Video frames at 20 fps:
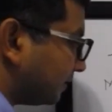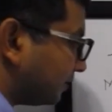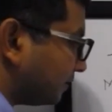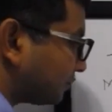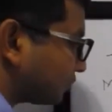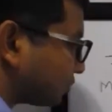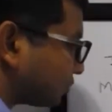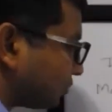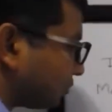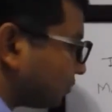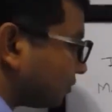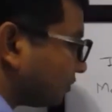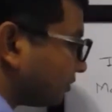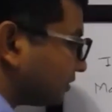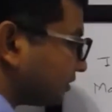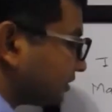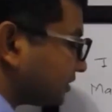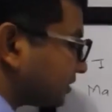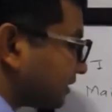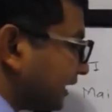So
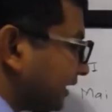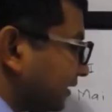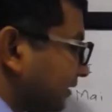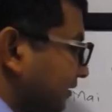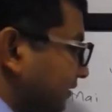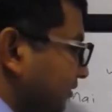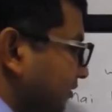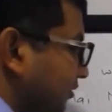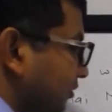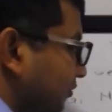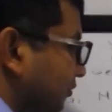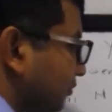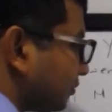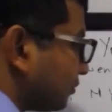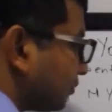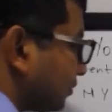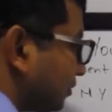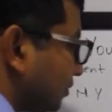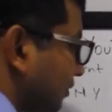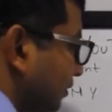it's like,
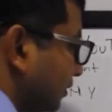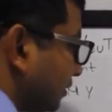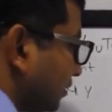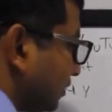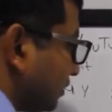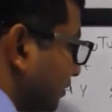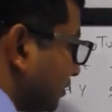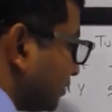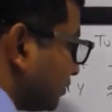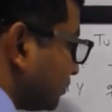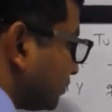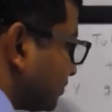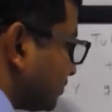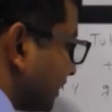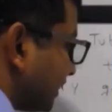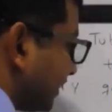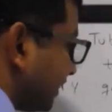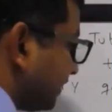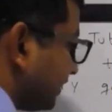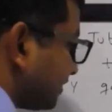
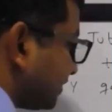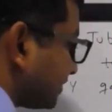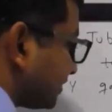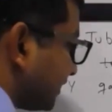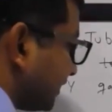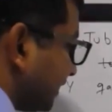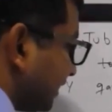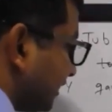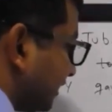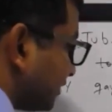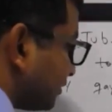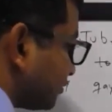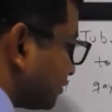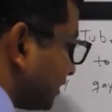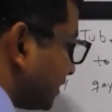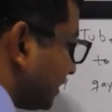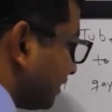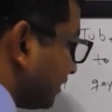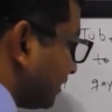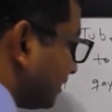share, say, share